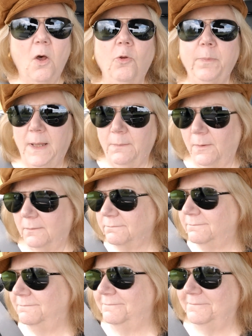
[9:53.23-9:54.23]
Old
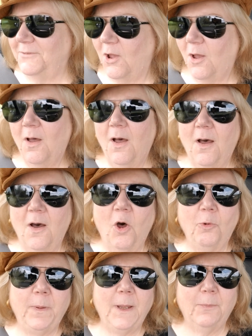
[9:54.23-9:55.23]
people. Old people are cute.
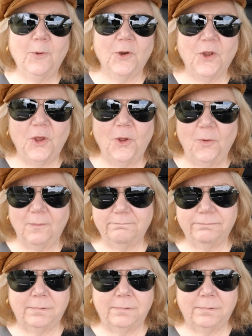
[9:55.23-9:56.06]
Old people are cute.